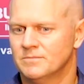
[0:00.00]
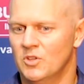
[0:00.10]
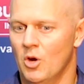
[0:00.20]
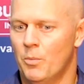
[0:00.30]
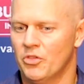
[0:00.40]

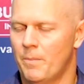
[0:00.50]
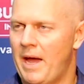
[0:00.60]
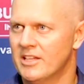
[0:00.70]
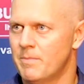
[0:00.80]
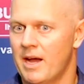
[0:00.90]
you know put the
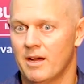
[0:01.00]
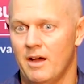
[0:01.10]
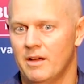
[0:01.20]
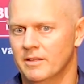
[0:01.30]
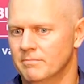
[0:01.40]
pads back
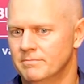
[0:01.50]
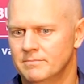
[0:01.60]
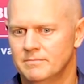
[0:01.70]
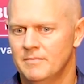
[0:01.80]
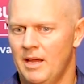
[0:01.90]
on and,
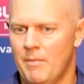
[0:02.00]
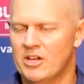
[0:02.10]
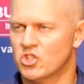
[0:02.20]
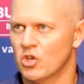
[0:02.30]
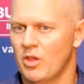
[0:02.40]
and
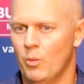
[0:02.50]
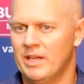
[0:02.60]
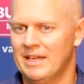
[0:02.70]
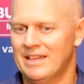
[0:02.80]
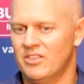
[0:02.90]
make sure that we
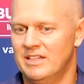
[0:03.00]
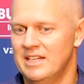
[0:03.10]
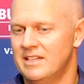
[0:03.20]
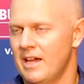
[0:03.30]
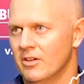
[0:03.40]
can get the
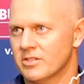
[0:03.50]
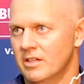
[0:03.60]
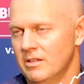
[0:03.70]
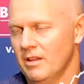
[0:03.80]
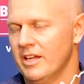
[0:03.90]
details
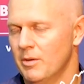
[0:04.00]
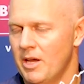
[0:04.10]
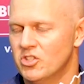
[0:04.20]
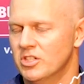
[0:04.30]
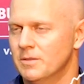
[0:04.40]
like you
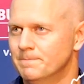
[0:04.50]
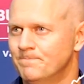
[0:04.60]
mentioned.